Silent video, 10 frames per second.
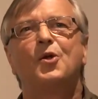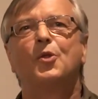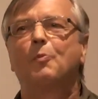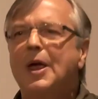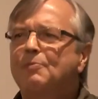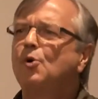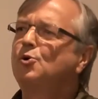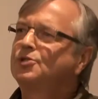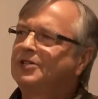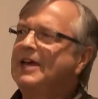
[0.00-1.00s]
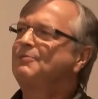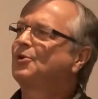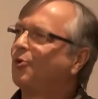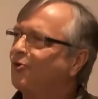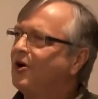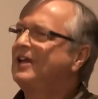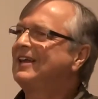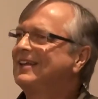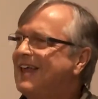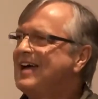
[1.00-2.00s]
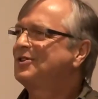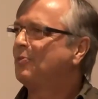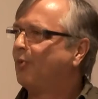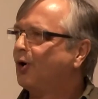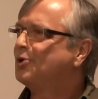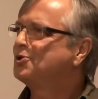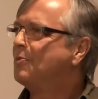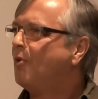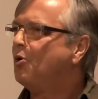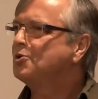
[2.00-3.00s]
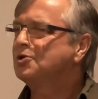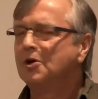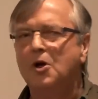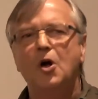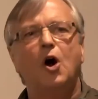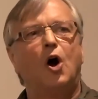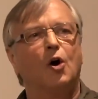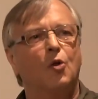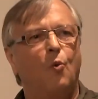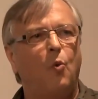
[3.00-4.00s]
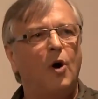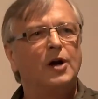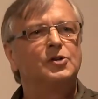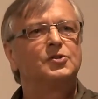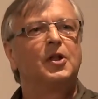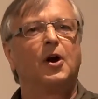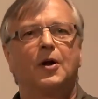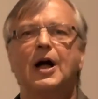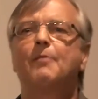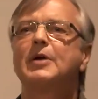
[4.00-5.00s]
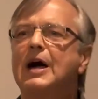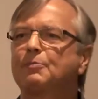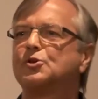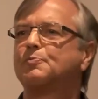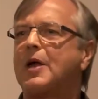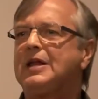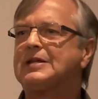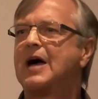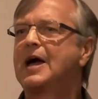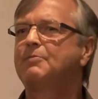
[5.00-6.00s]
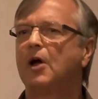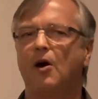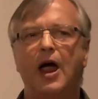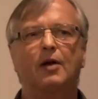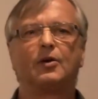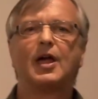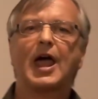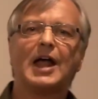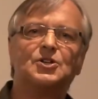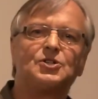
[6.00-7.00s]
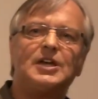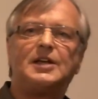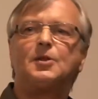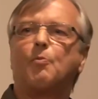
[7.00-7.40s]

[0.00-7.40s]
the people who seem to really like the birds the most are the ones that are coming up and spending time there and seeing the